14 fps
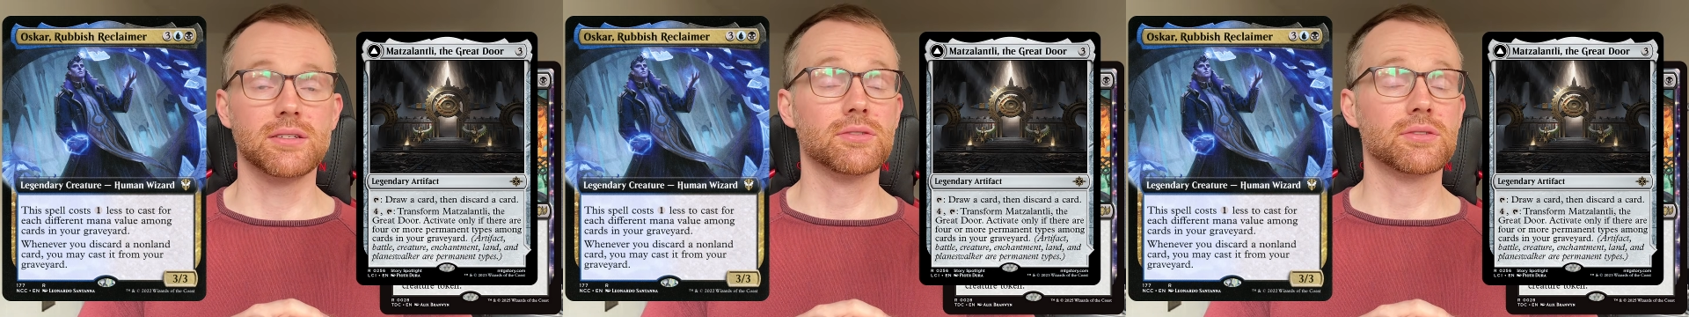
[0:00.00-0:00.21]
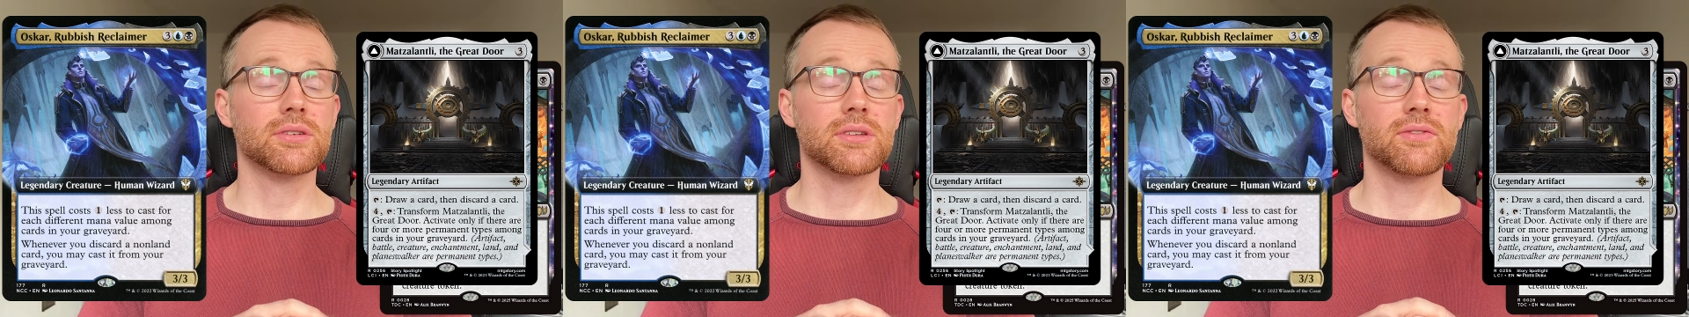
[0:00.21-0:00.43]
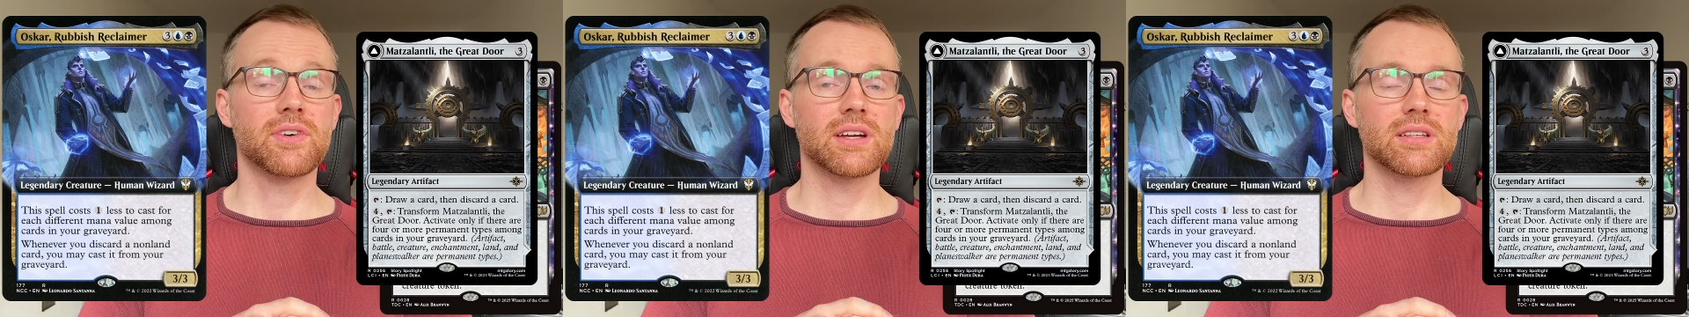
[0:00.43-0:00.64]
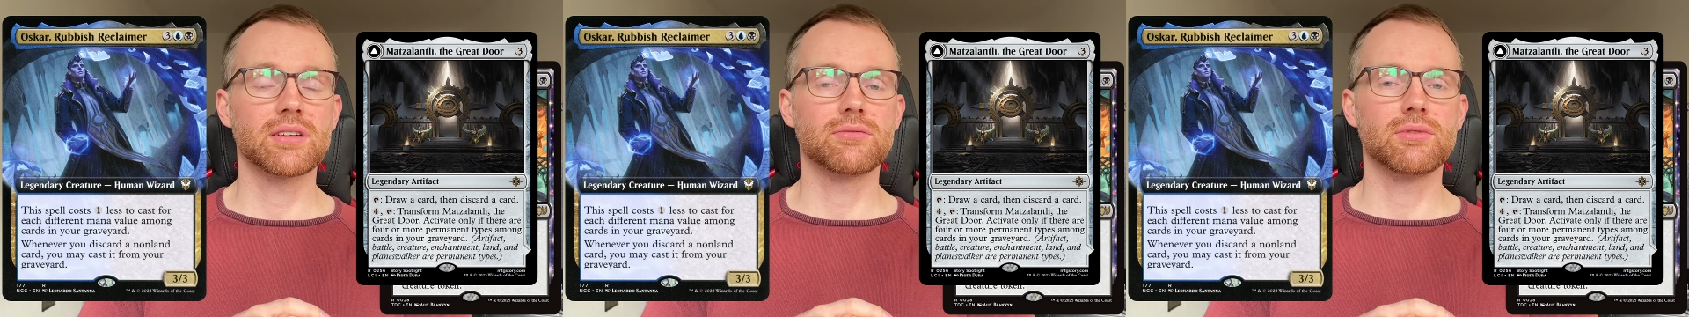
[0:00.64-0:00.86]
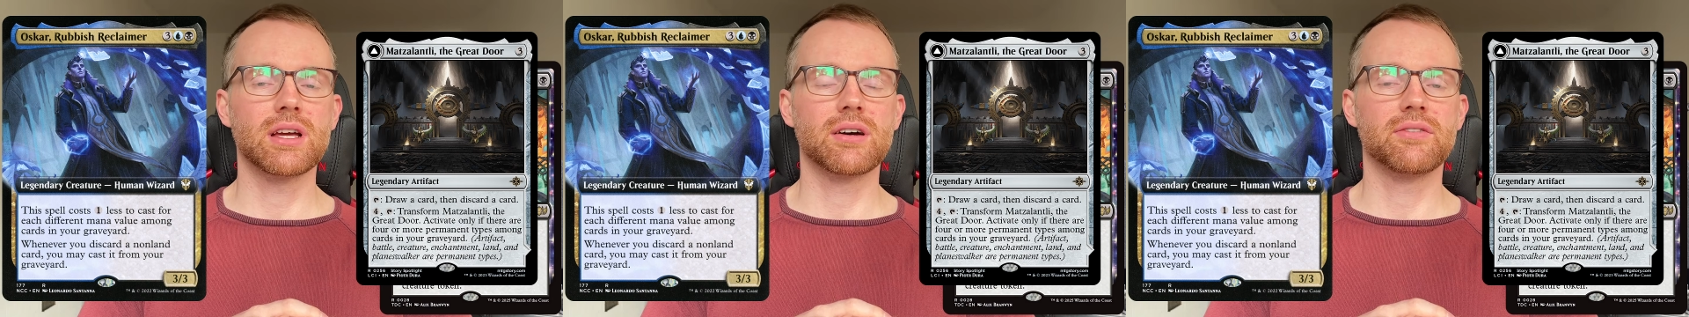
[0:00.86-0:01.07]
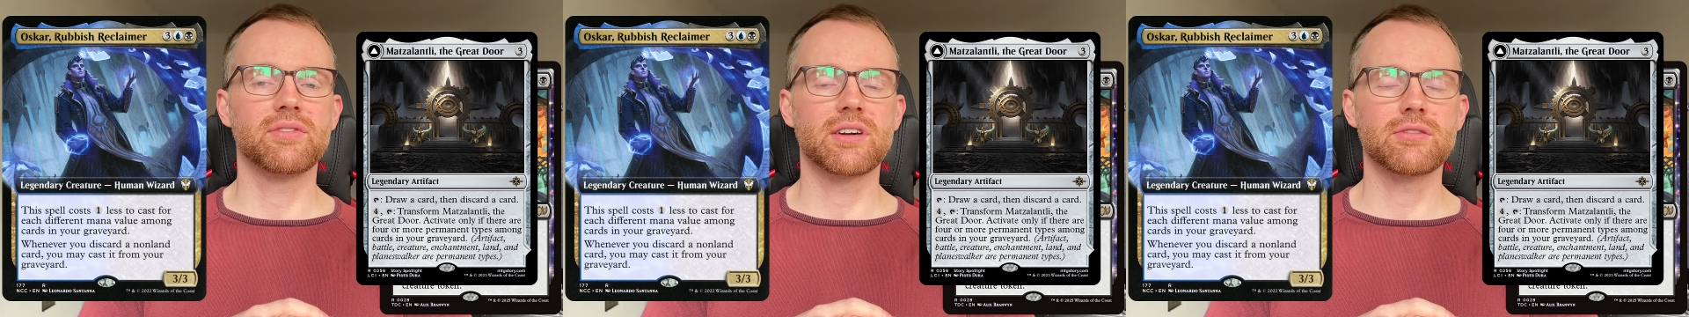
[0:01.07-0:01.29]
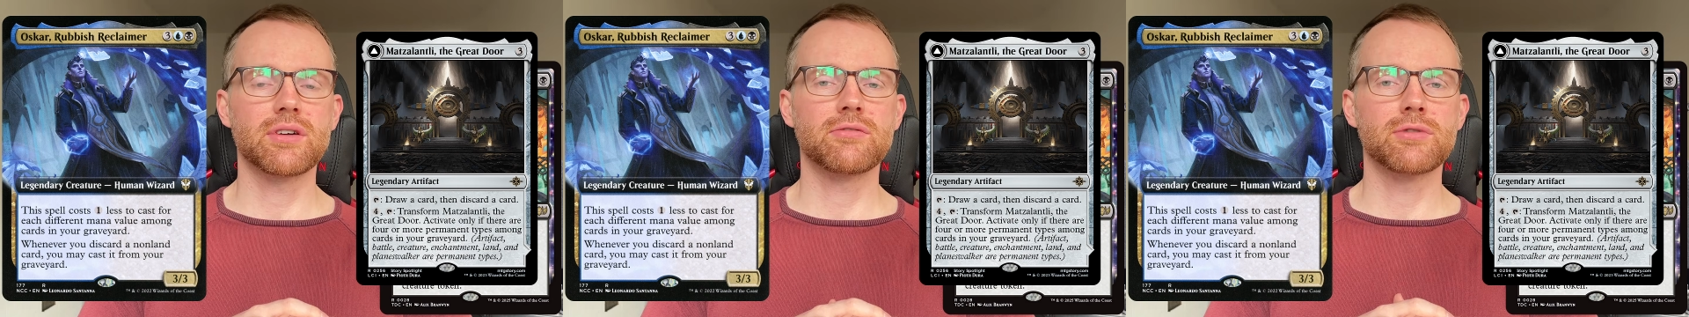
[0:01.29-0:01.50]
Due to the fact that we are
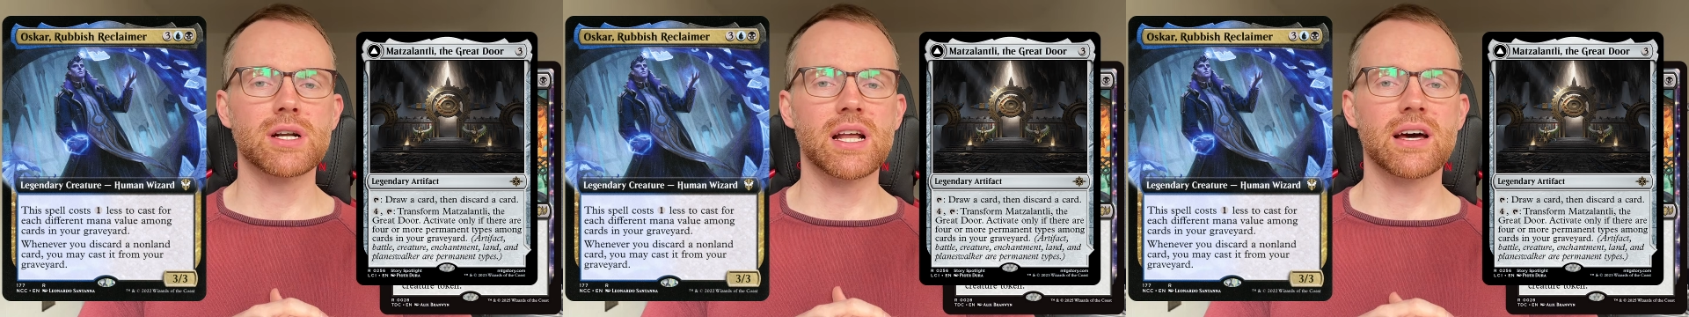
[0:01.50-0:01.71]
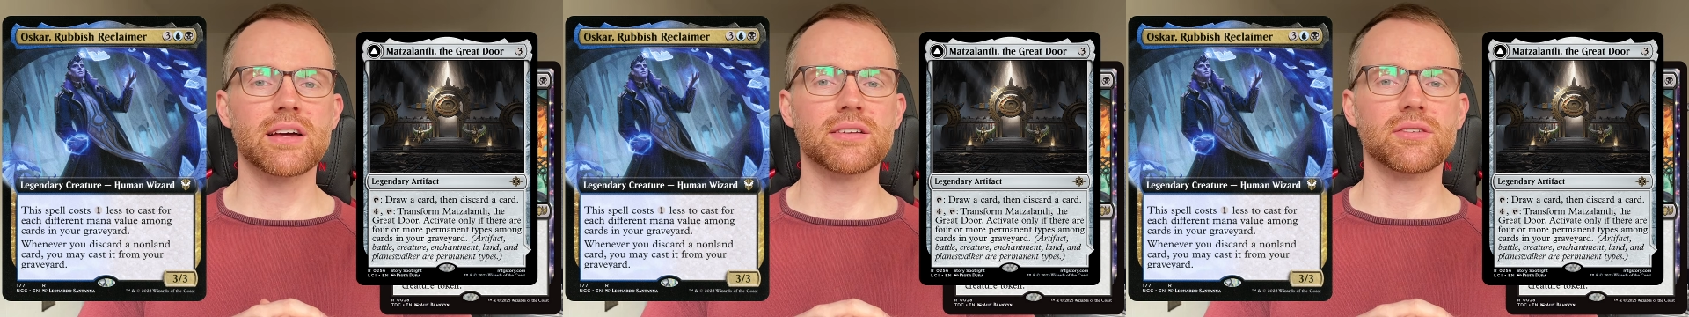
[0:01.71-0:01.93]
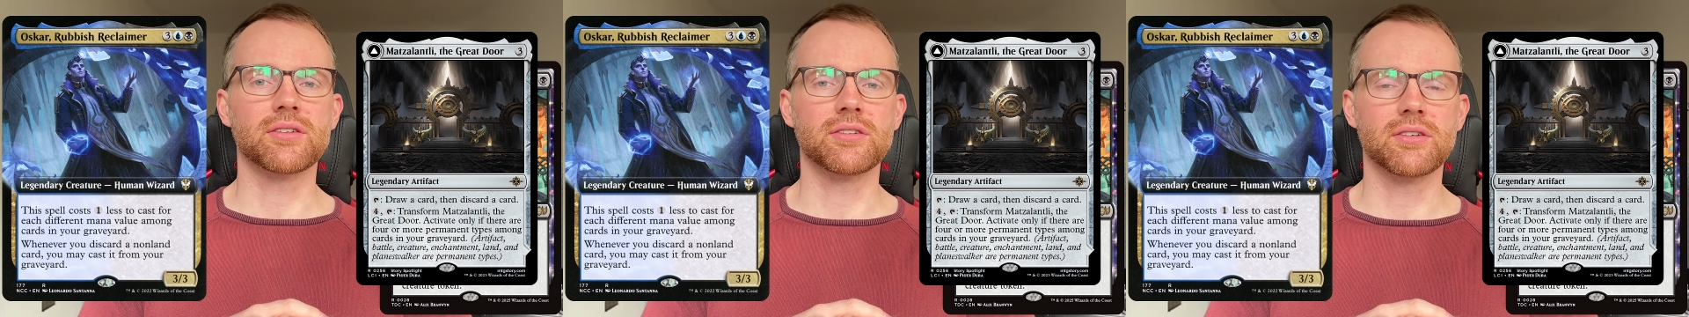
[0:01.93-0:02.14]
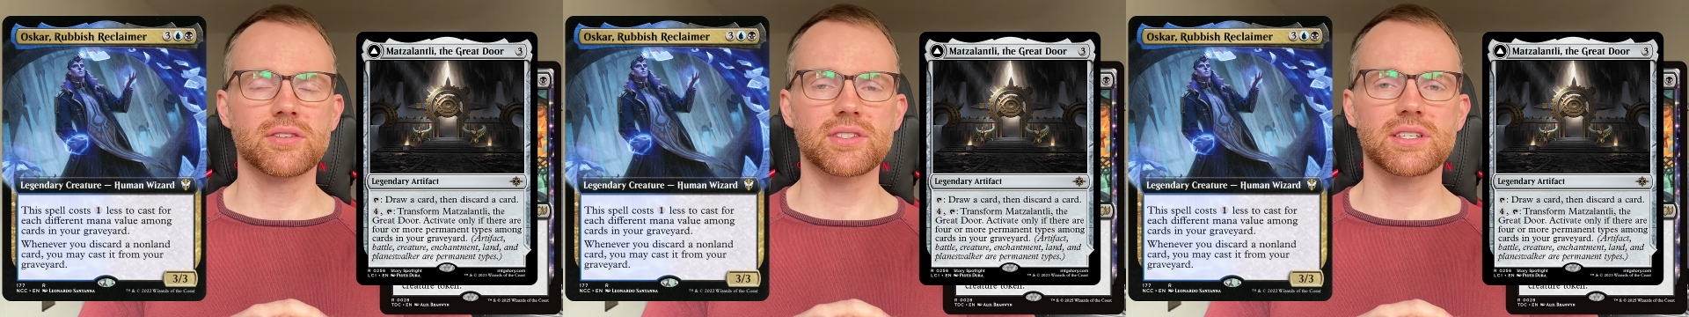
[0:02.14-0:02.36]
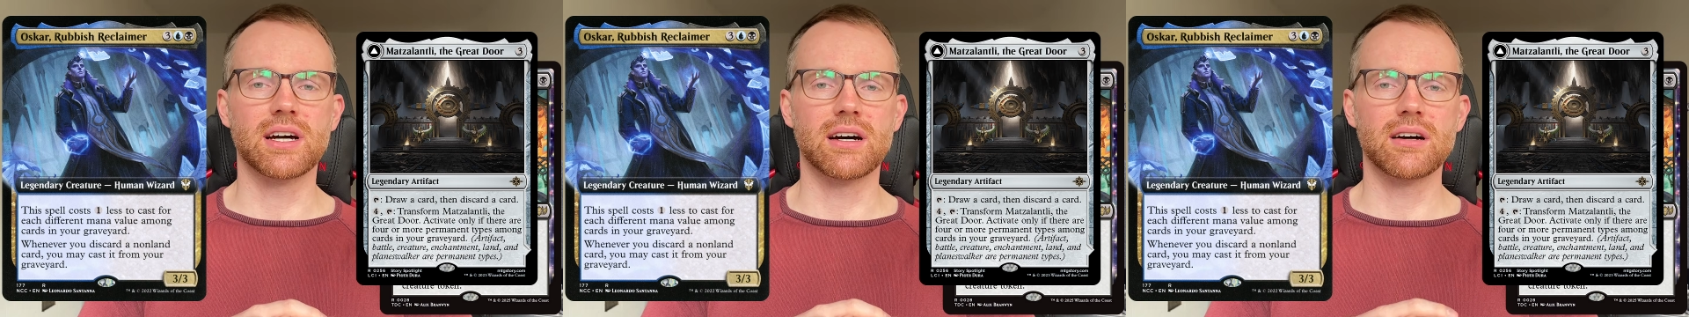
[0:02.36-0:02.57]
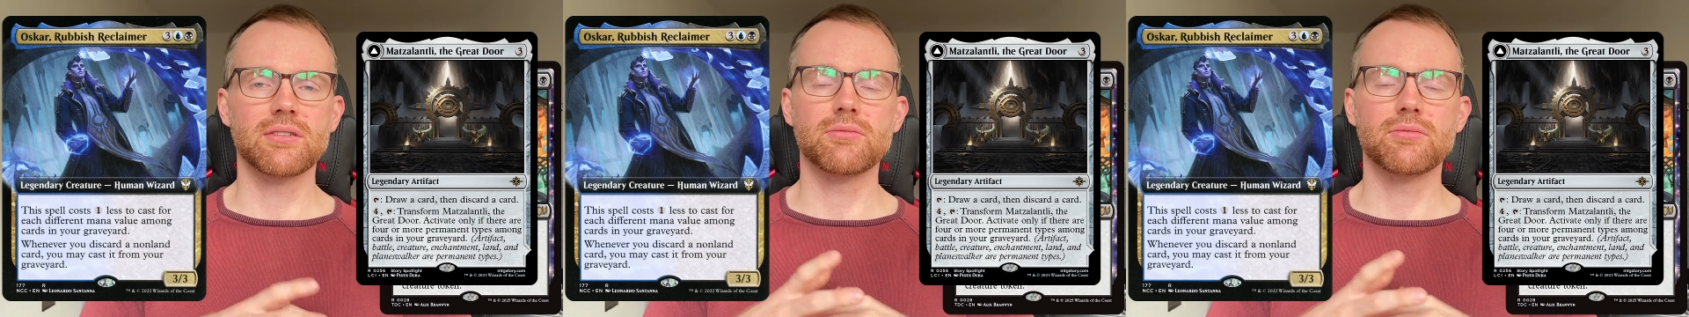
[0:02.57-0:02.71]
very reliant on Oskar,